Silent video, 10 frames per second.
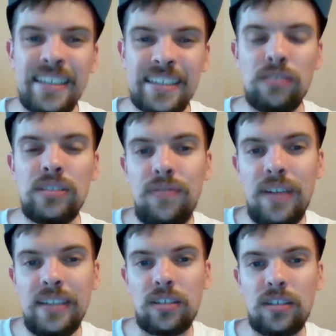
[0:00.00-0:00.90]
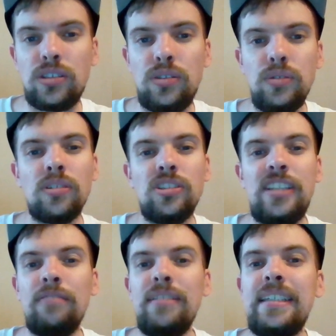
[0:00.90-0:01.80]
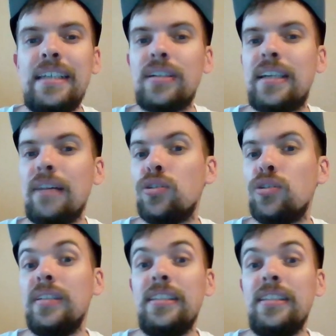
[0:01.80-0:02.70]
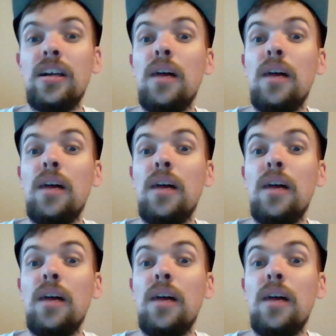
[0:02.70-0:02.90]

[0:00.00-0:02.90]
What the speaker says: counter events that cost 2 done generally give a character or leader